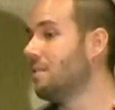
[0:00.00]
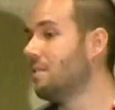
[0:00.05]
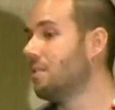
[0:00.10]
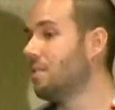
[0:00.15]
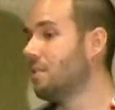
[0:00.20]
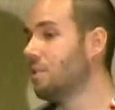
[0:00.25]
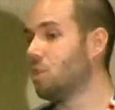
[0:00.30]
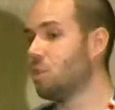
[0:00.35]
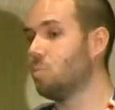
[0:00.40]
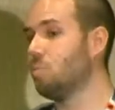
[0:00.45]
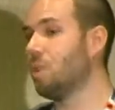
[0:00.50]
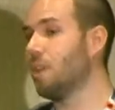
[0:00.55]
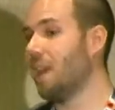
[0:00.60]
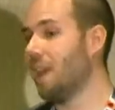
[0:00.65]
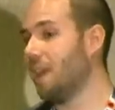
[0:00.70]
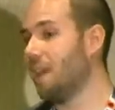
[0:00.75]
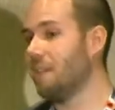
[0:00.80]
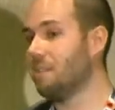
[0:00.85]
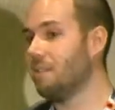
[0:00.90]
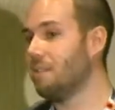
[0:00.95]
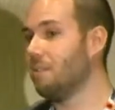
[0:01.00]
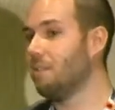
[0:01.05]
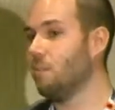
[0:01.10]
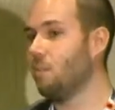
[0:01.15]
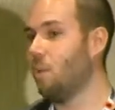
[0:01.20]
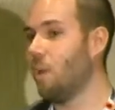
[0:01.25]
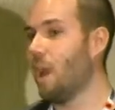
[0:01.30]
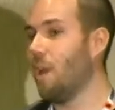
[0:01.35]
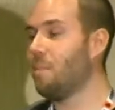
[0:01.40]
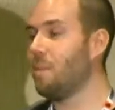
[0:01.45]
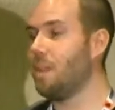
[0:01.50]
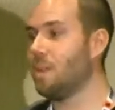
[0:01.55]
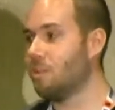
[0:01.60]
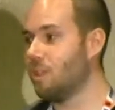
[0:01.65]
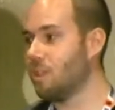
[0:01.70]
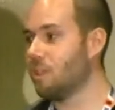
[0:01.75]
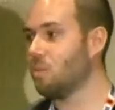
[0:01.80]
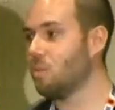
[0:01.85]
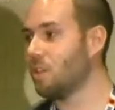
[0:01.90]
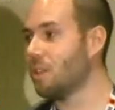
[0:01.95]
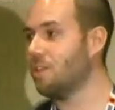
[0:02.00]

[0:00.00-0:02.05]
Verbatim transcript: to display what IP addresses were